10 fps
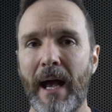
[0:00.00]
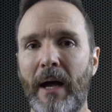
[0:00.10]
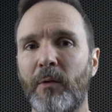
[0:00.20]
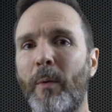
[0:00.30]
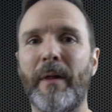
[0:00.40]

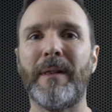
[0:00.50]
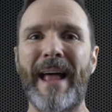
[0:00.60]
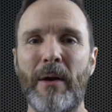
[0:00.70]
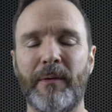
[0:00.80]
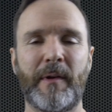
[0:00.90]
I was one of the
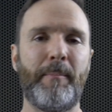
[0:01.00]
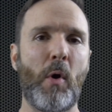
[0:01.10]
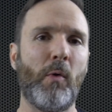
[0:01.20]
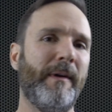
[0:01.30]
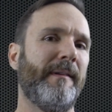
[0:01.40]
loudest
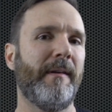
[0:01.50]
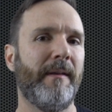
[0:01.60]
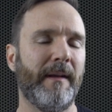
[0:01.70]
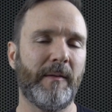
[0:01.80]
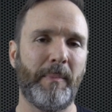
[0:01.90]
opponents to
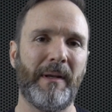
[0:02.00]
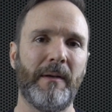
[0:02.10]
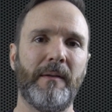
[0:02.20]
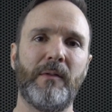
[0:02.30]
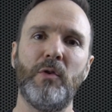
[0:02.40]
this
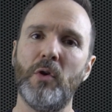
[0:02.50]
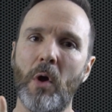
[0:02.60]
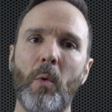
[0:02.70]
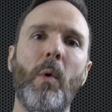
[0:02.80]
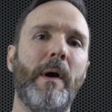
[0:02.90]
because
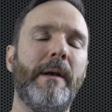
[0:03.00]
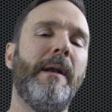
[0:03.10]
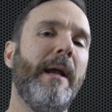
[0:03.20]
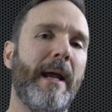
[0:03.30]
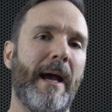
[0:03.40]
no
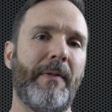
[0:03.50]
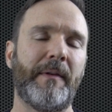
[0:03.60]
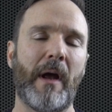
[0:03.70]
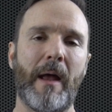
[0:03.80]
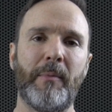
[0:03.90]
one at the
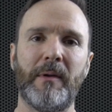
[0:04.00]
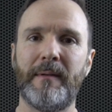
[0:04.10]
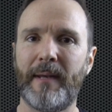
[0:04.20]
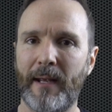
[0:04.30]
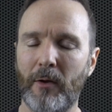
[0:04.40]
time
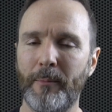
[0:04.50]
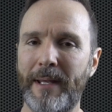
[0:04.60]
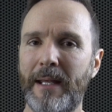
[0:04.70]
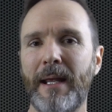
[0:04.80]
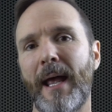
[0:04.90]
could tell
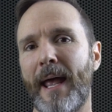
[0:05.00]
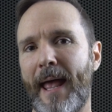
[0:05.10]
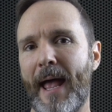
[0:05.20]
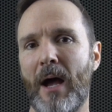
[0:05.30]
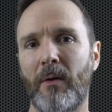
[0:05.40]
me
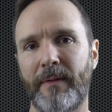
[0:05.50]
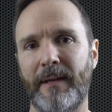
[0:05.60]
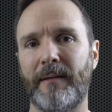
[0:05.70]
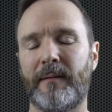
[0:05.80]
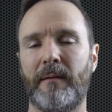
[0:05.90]
how
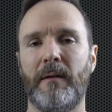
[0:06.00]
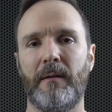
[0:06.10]
this